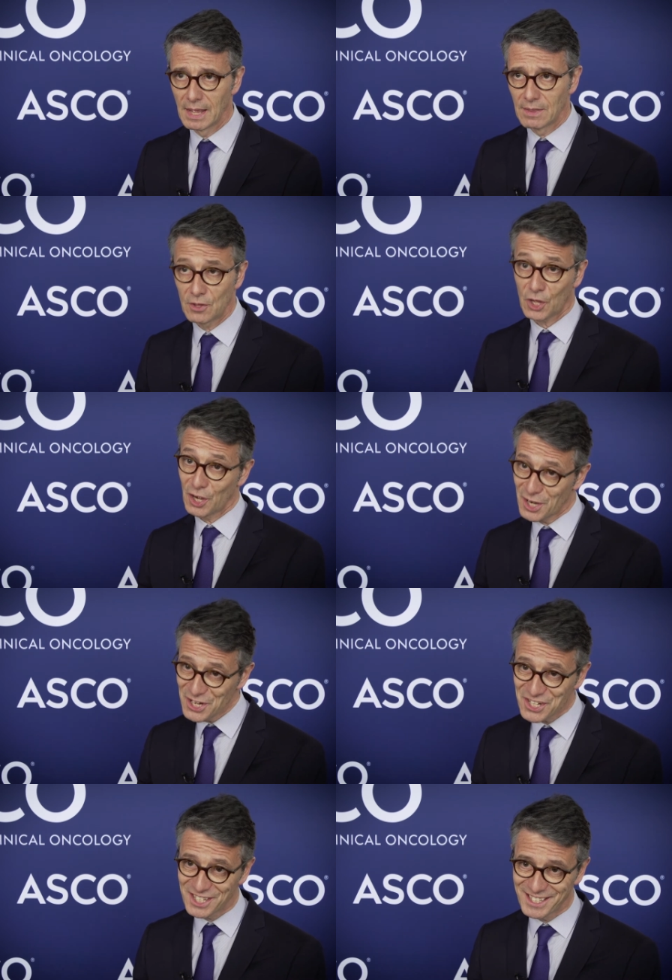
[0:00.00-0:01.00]
So the
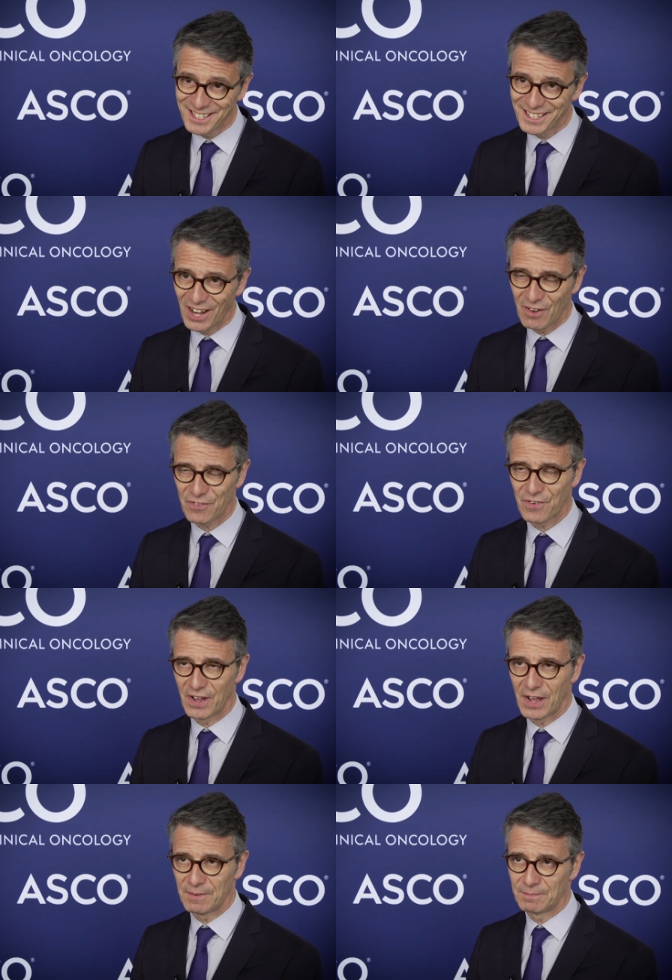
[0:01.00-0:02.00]
conclusion of
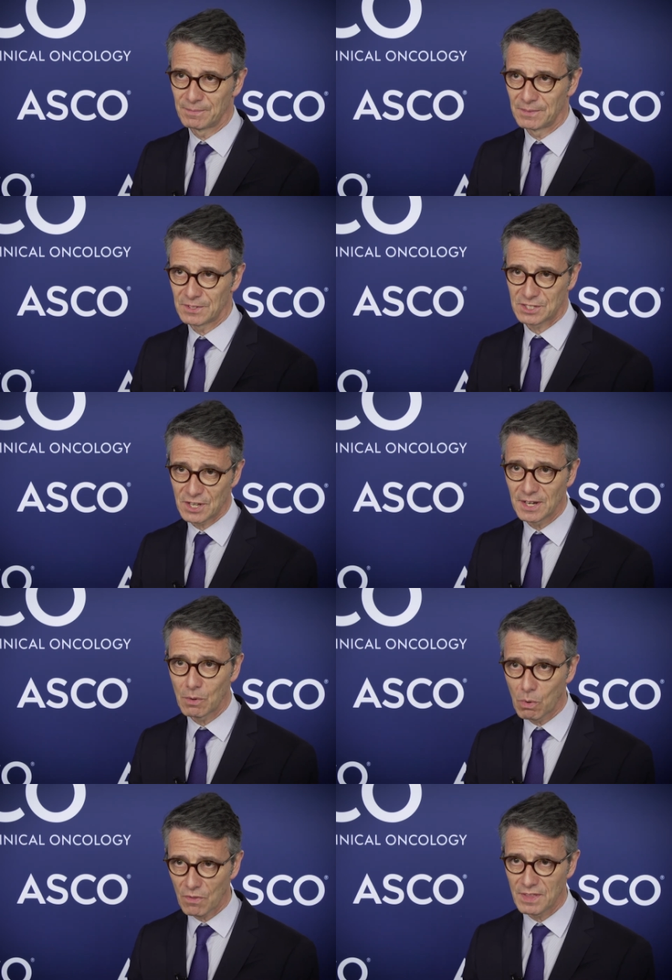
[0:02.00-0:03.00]
uh, the study
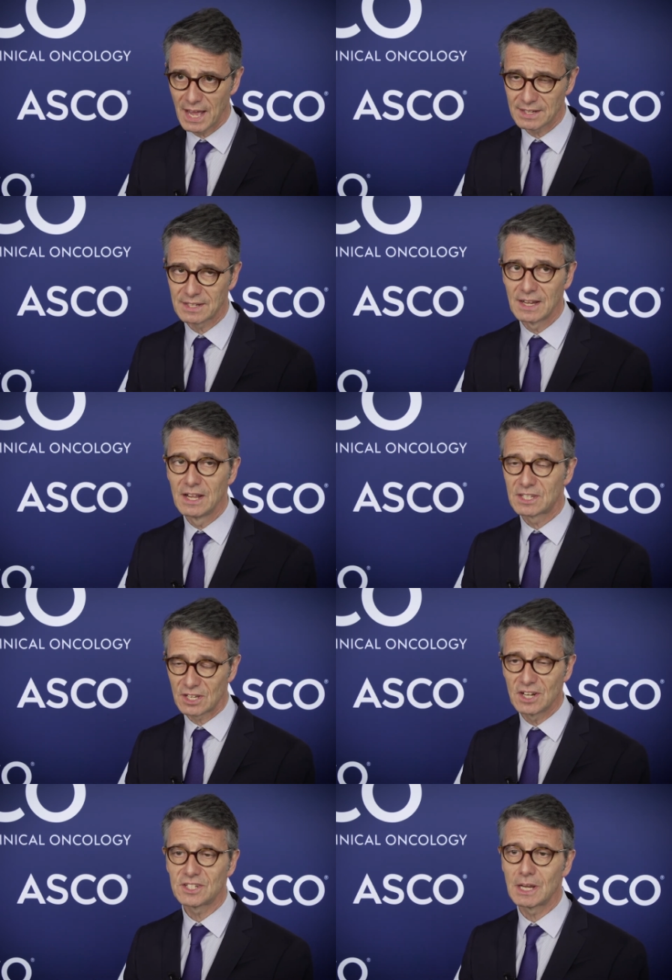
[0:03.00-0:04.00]
was that
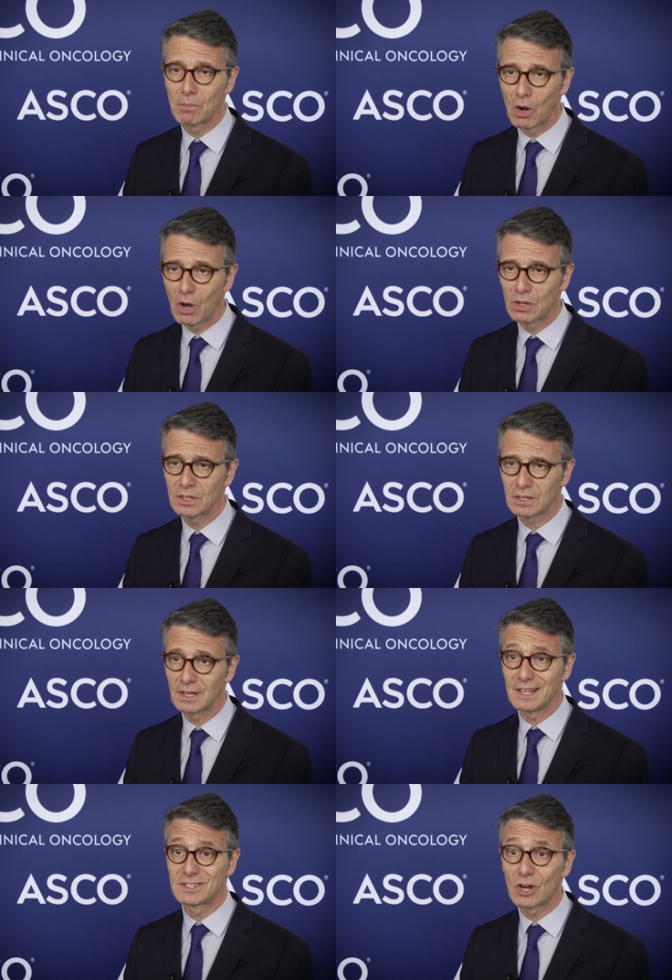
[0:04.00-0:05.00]
sunitinib alone
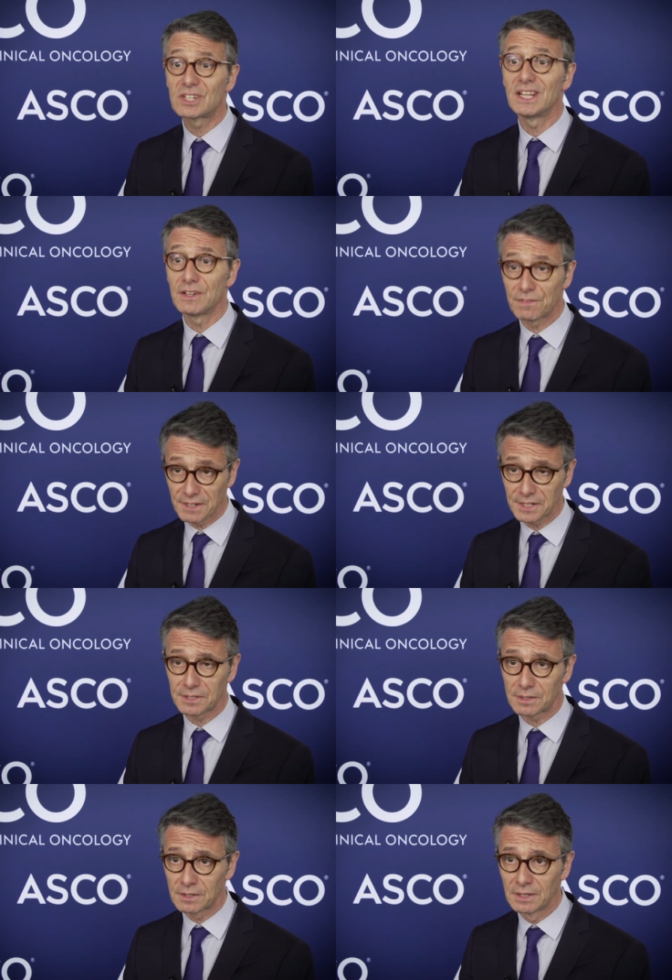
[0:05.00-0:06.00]
is not
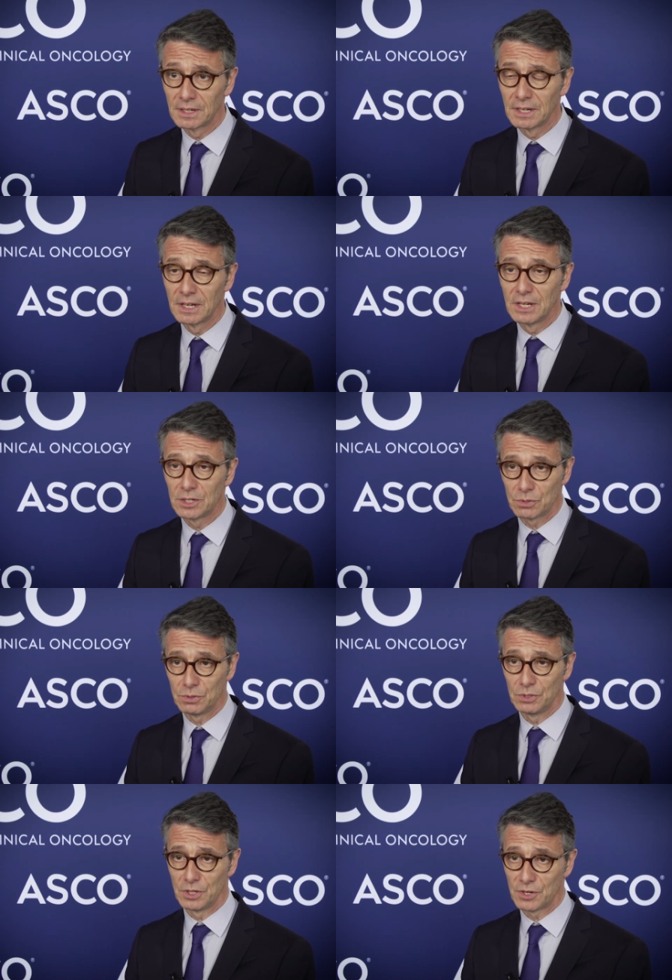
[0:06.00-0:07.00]
inferior
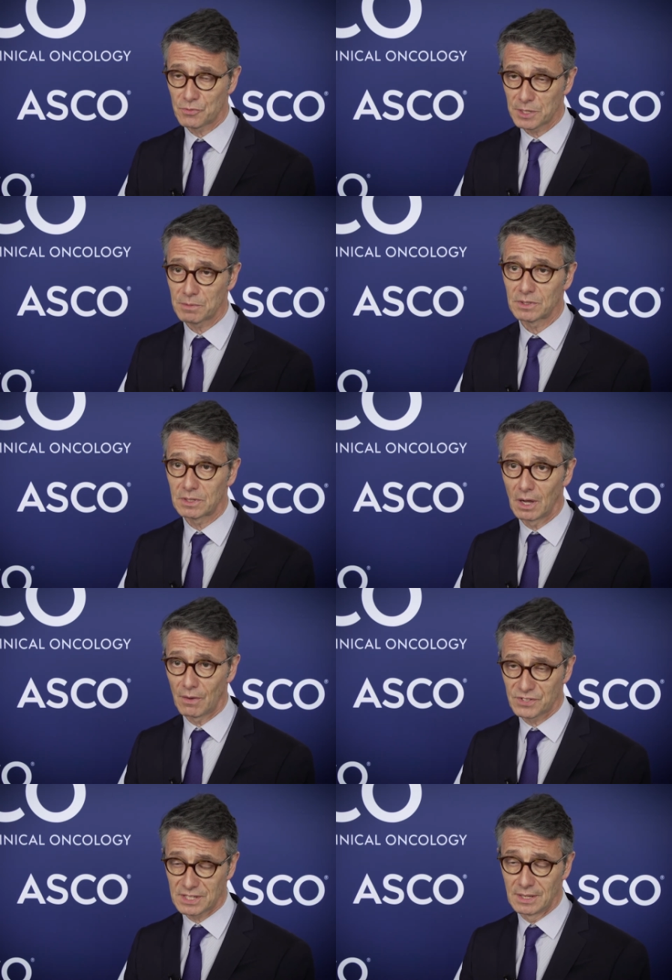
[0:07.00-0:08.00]
to the treatment
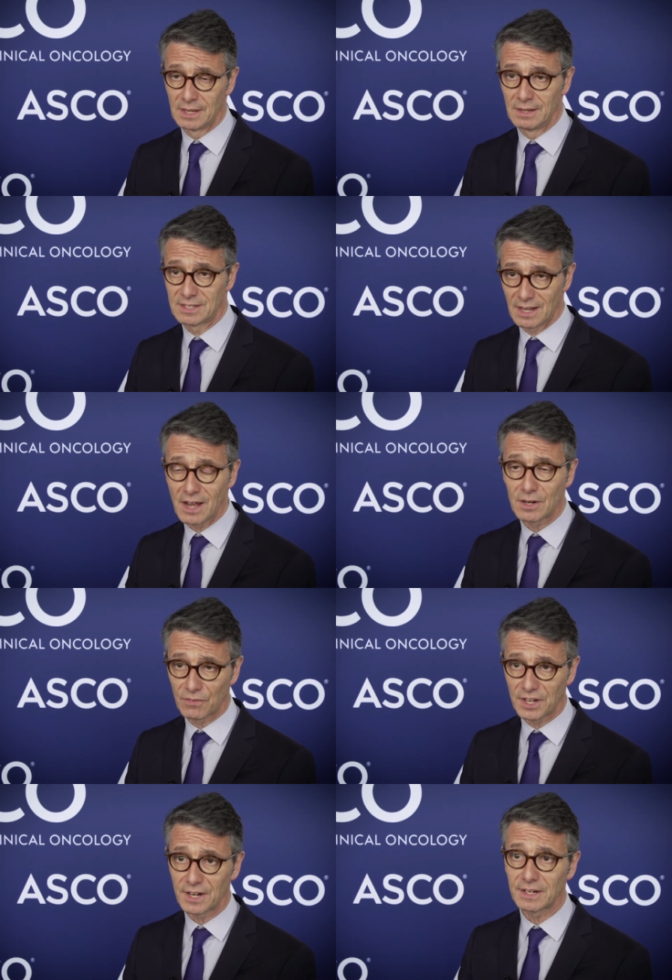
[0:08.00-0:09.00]
of uh, standard of
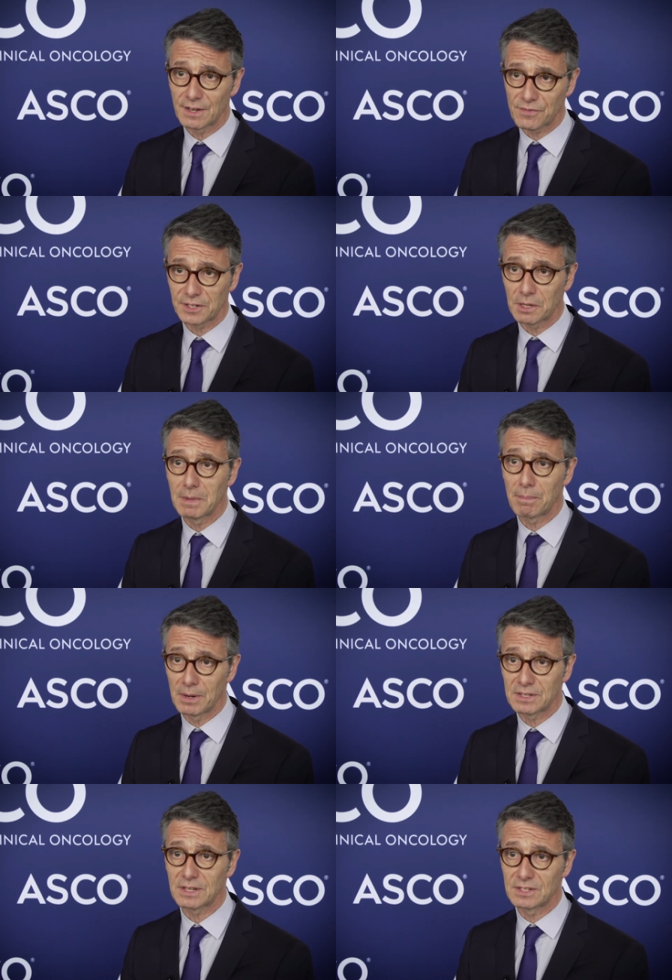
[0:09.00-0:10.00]
care, nephrectomy
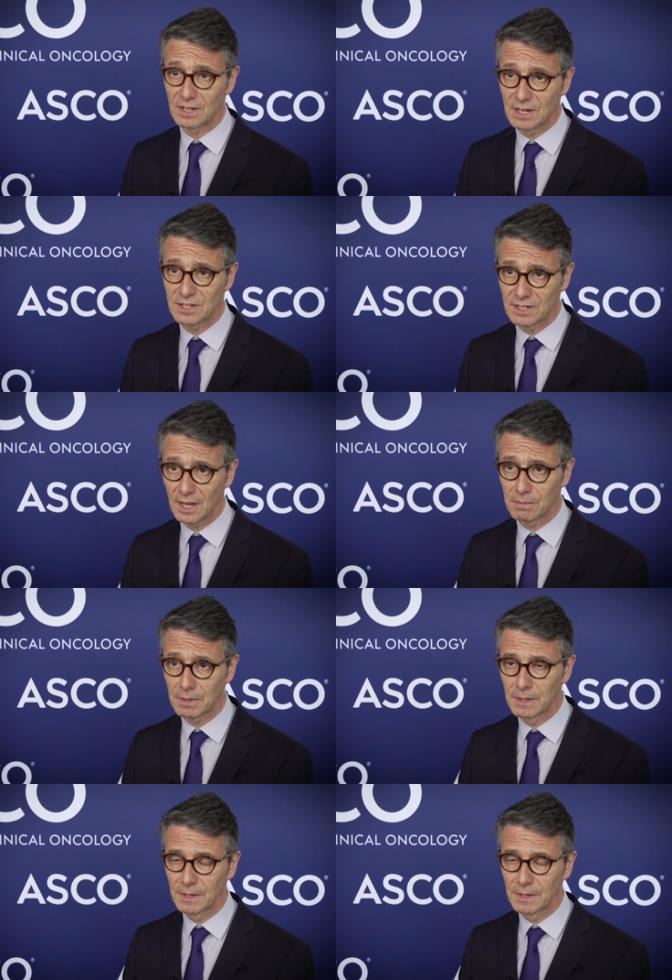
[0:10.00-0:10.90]
plus sunitinib.